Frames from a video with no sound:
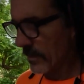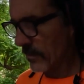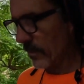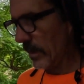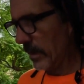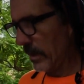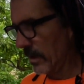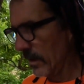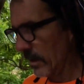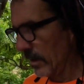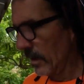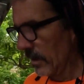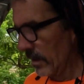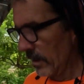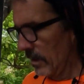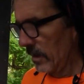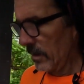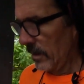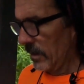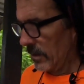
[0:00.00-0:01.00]

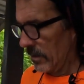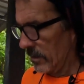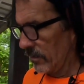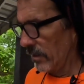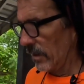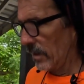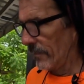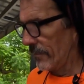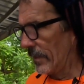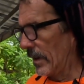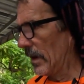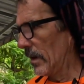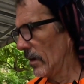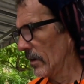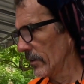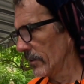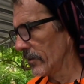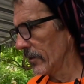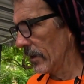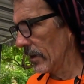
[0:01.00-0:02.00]
3.5
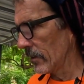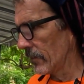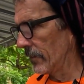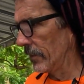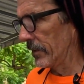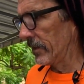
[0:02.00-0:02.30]
hours, 3 hours,